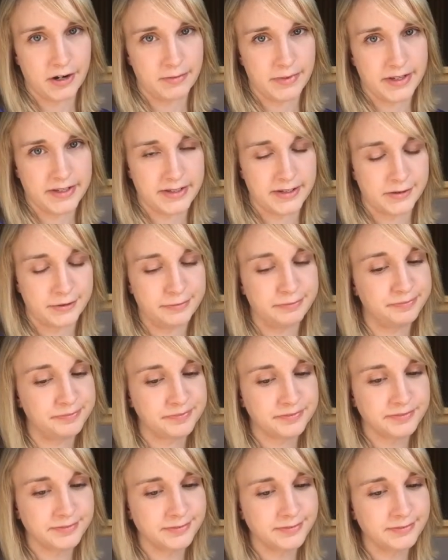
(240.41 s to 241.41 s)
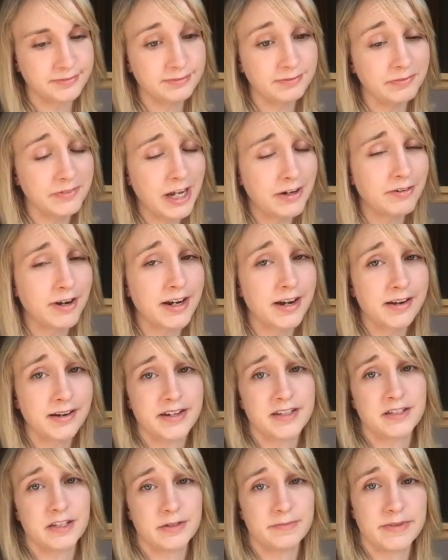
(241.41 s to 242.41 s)
on me. So I
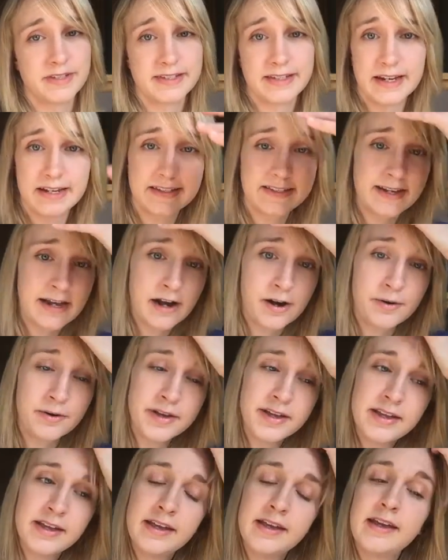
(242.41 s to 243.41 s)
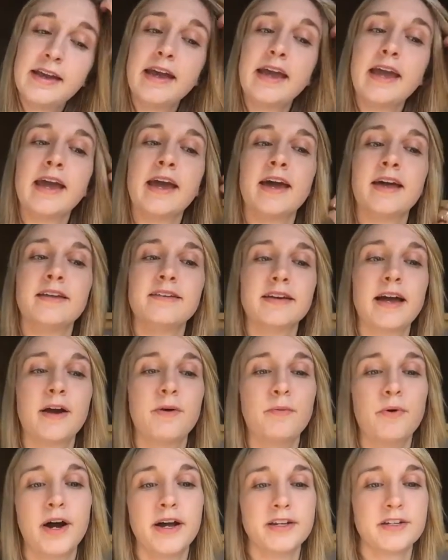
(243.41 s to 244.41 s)
recognize those mistakes now, and I
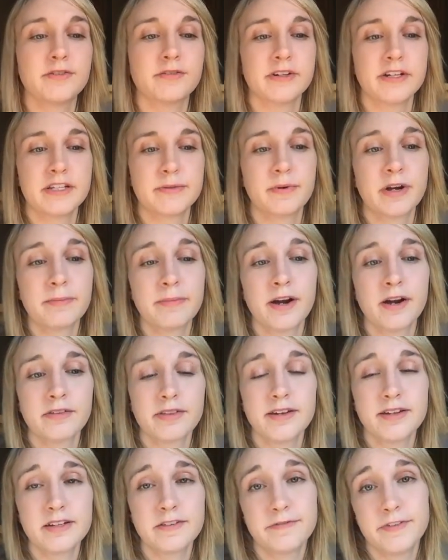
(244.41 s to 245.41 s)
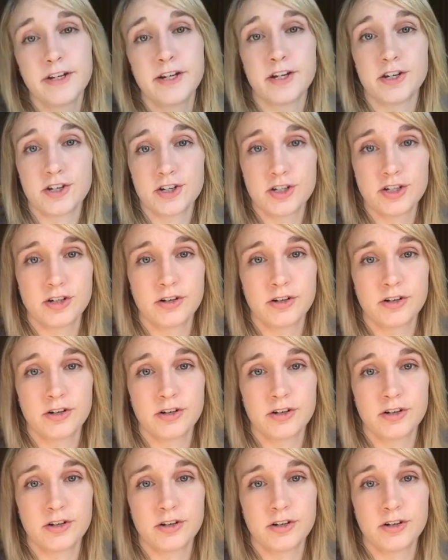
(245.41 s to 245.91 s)
want to run a spring marathon to finish.